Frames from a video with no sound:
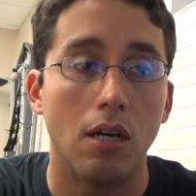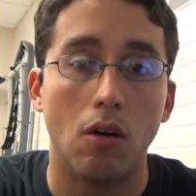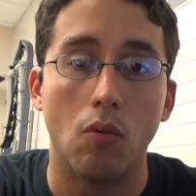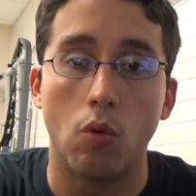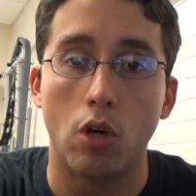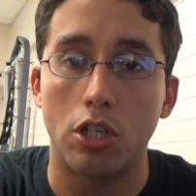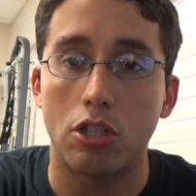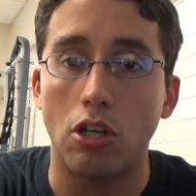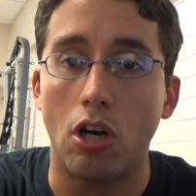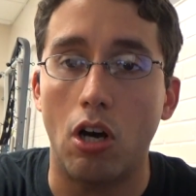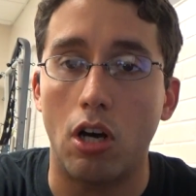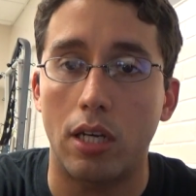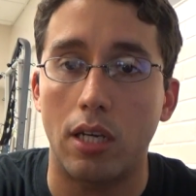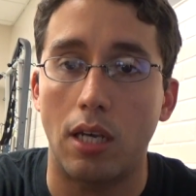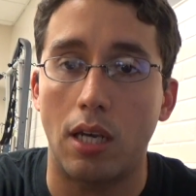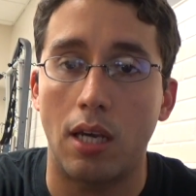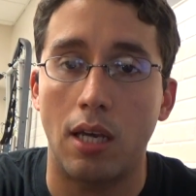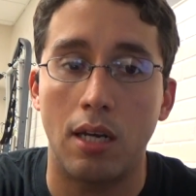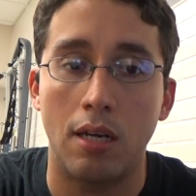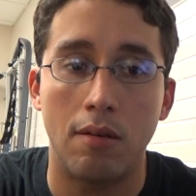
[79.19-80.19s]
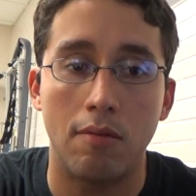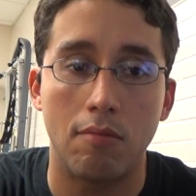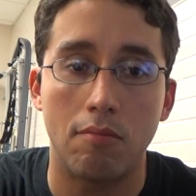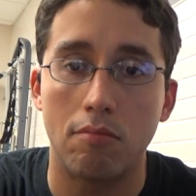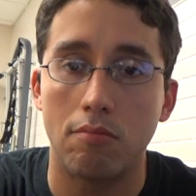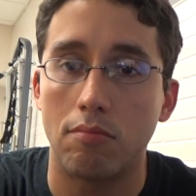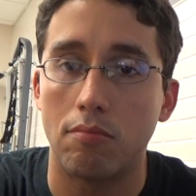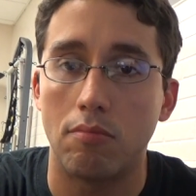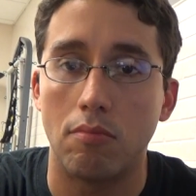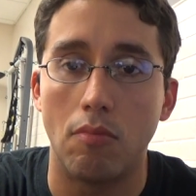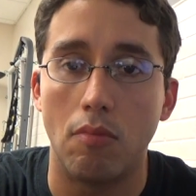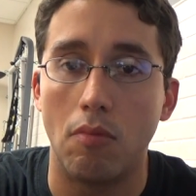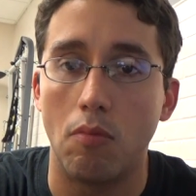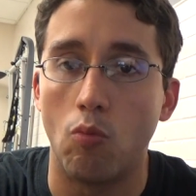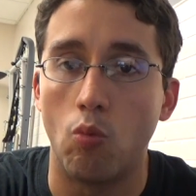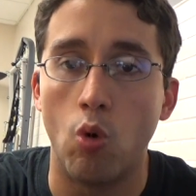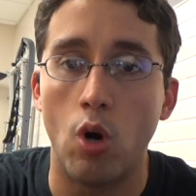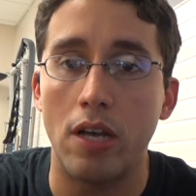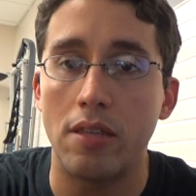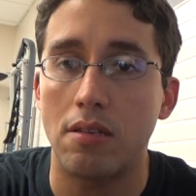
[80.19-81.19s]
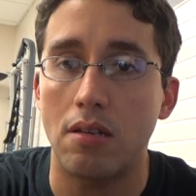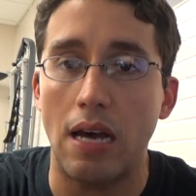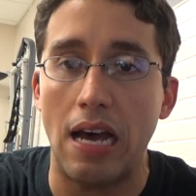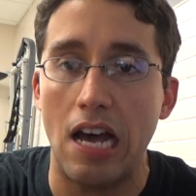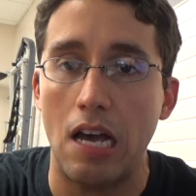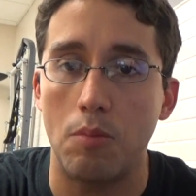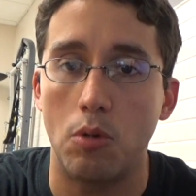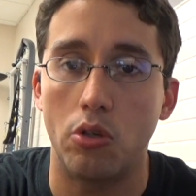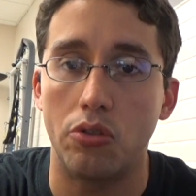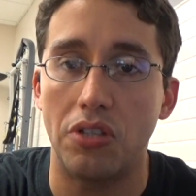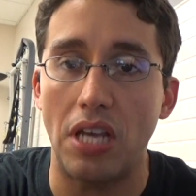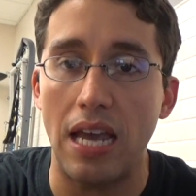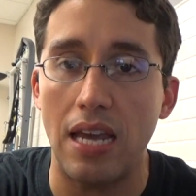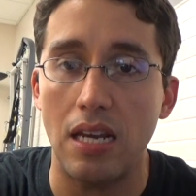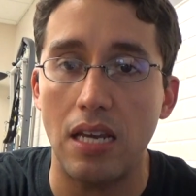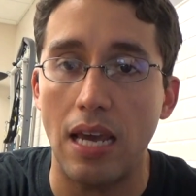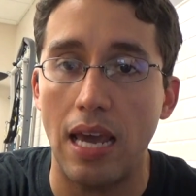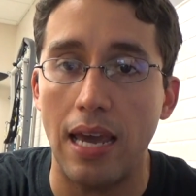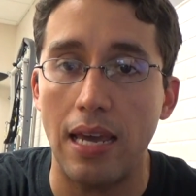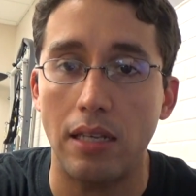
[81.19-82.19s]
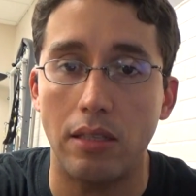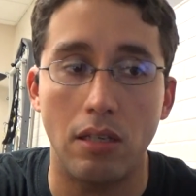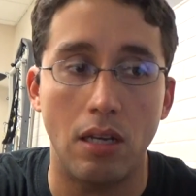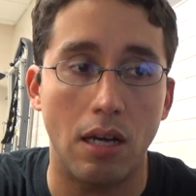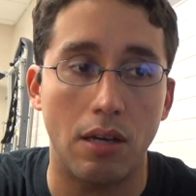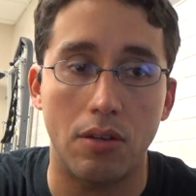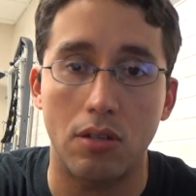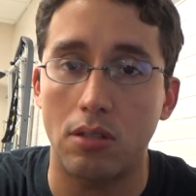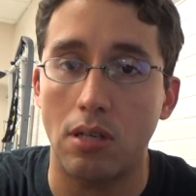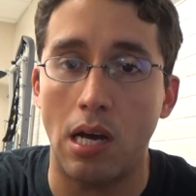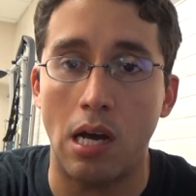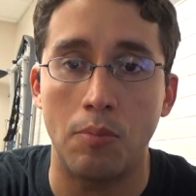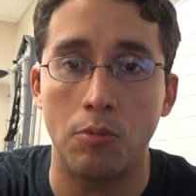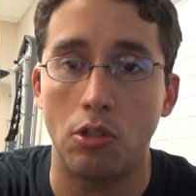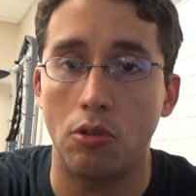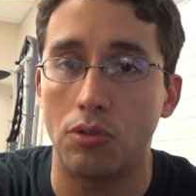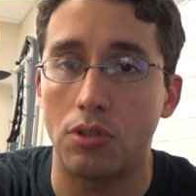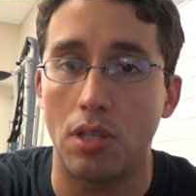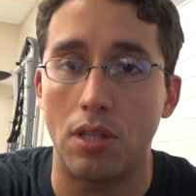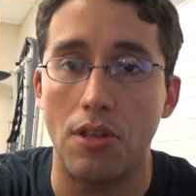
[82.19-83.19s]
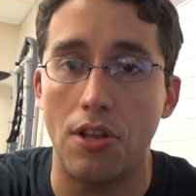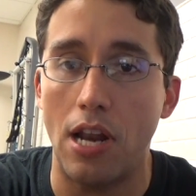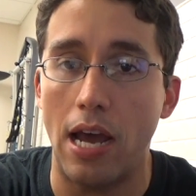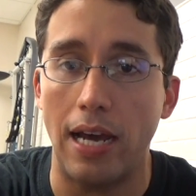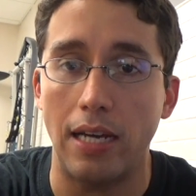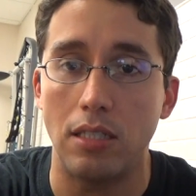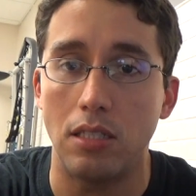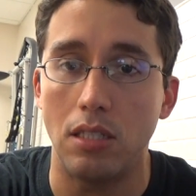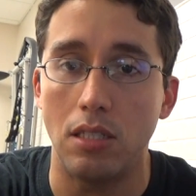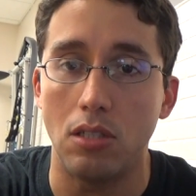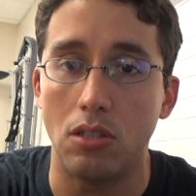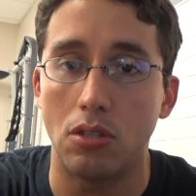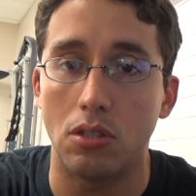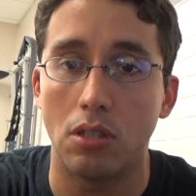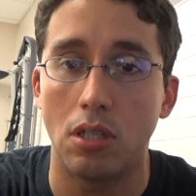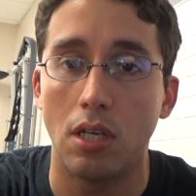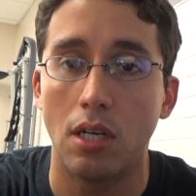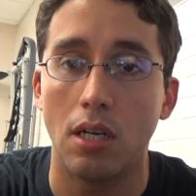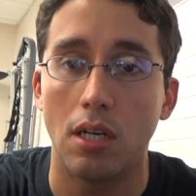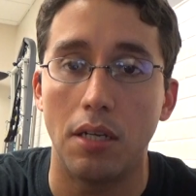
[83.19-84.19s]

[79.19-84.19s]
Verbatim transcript: We're talking one time it was 88, the other times it was in the 90s.